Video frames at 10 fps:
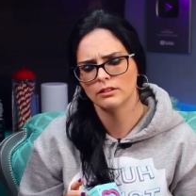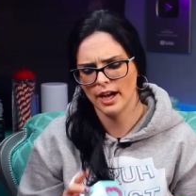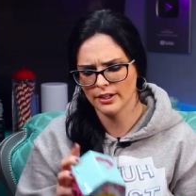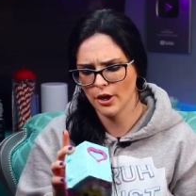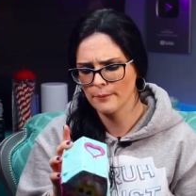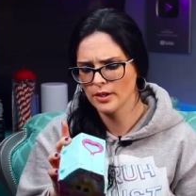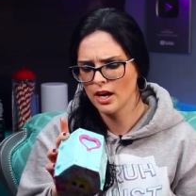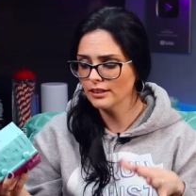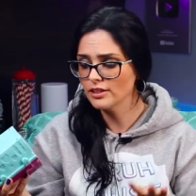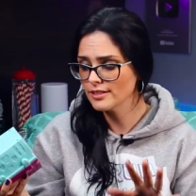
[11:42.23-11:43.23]
I don't know.
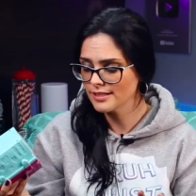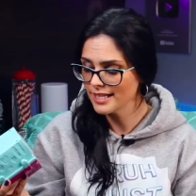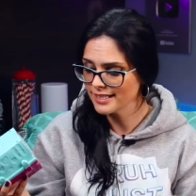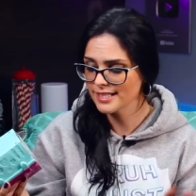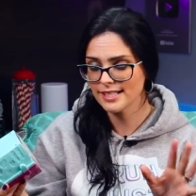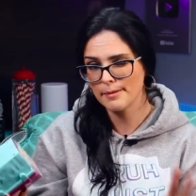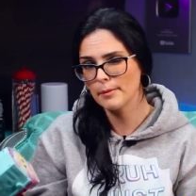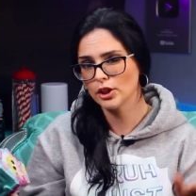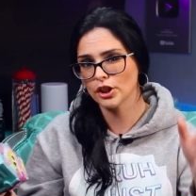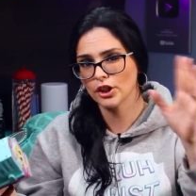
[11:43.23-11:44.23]
It looks like a
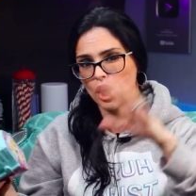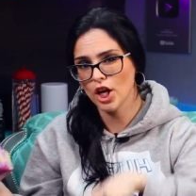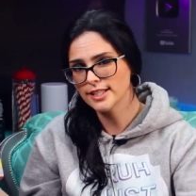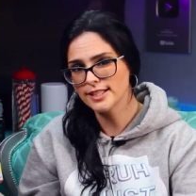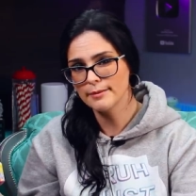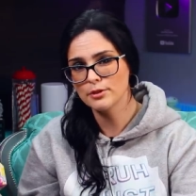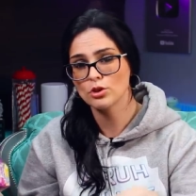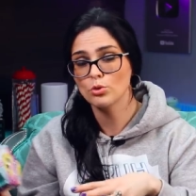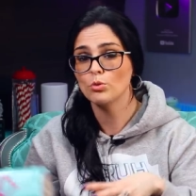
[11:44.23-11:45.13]
similar concept